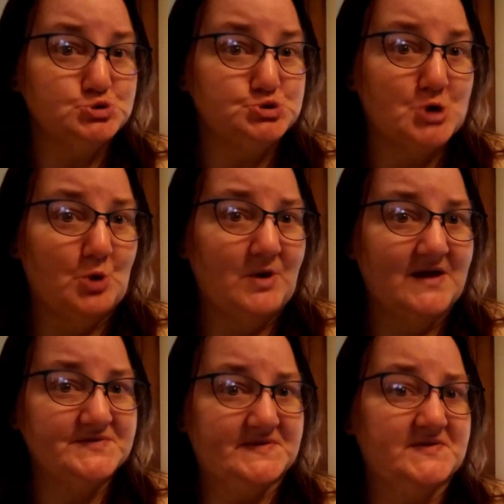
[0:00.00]
Joe
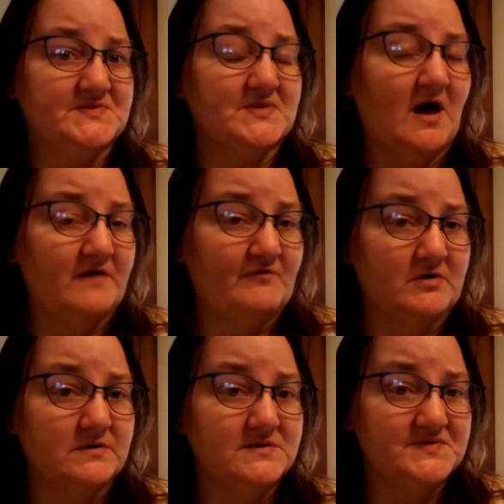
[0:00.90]
has his live
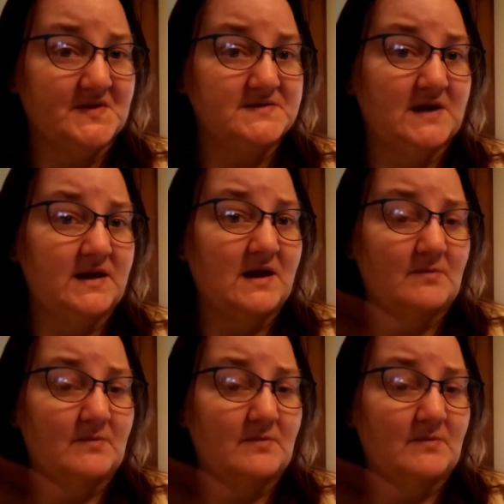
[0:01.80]
on Sunday.